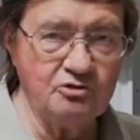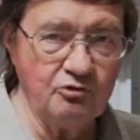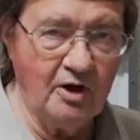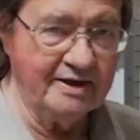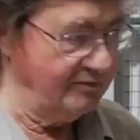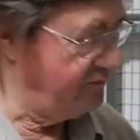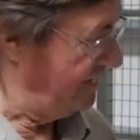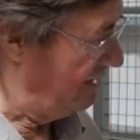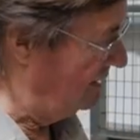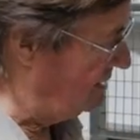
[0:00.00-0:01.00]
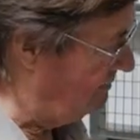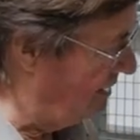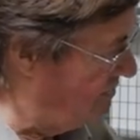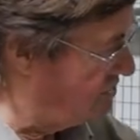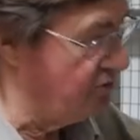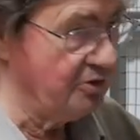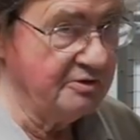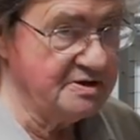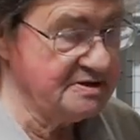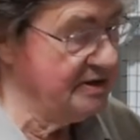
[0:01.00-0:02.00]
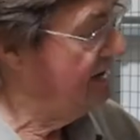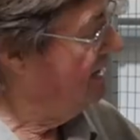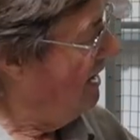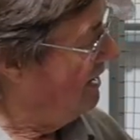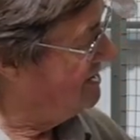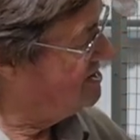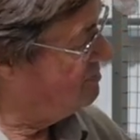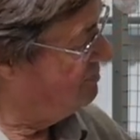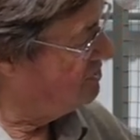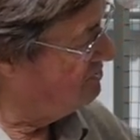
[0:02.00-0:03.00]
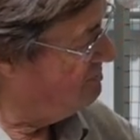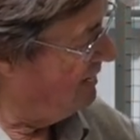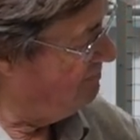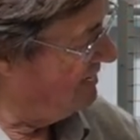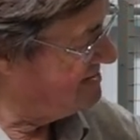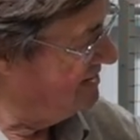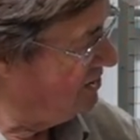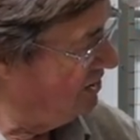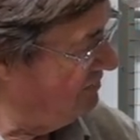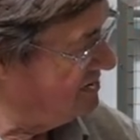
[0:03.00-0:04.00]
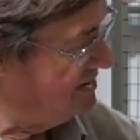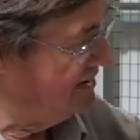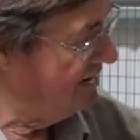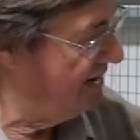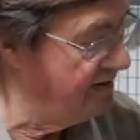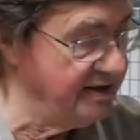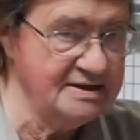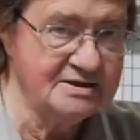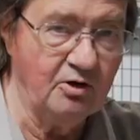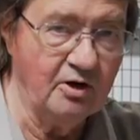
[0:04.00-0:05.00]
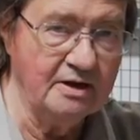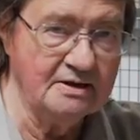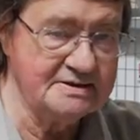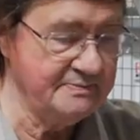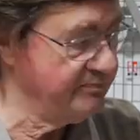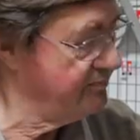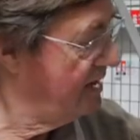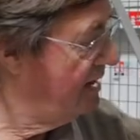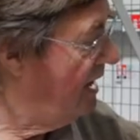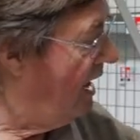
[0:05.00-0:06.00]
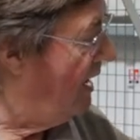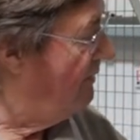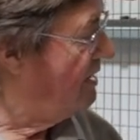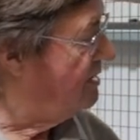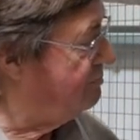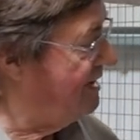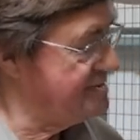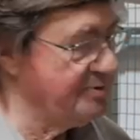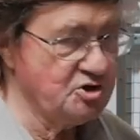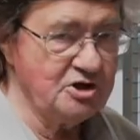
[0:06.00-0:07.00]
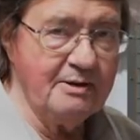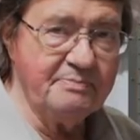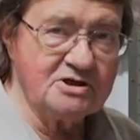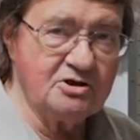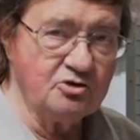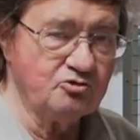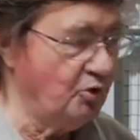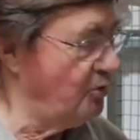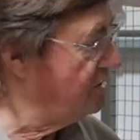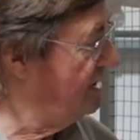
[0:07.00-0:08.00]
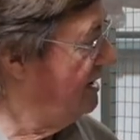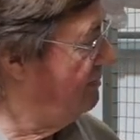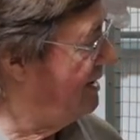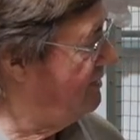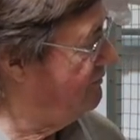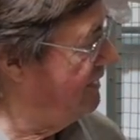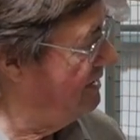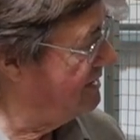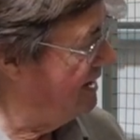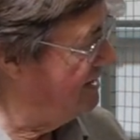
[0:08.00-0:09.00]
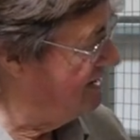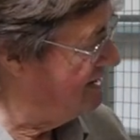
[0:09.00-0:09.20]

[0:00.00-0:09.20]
toroidal field around the torus, and this is produced by passing current in these coils. The plasma shape is controlled by the field in